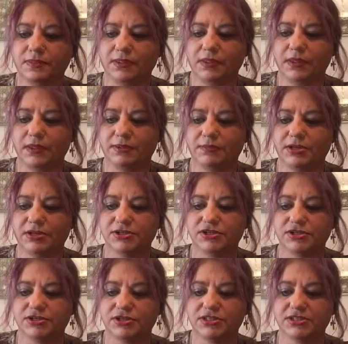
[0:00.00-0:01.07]
Again, make
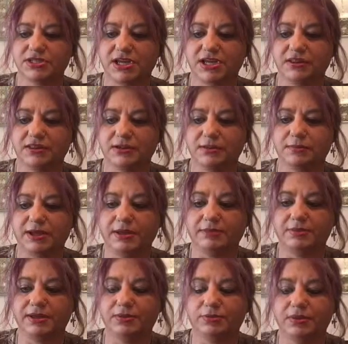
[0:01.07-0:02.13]
sure it's staying there about
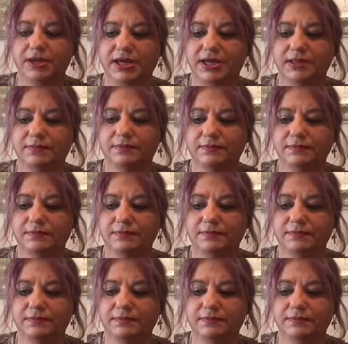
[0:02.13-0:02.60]
midway.